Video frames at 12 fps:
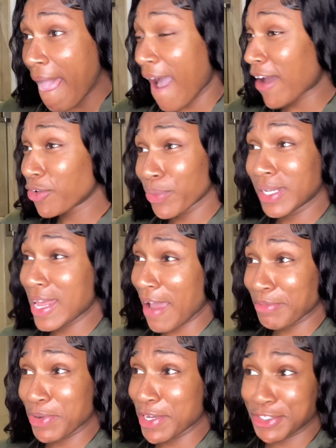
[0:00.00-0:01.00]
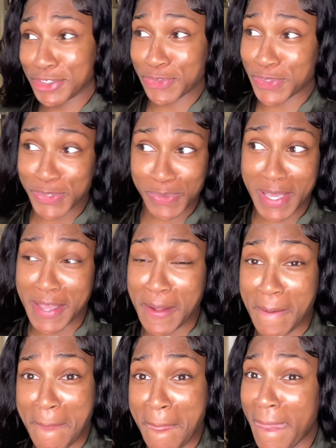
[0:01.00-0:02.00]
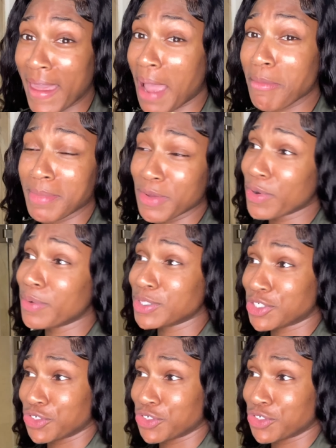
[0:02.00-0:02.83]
I don't really have no issues with this wig. Like, I'm gonna be real with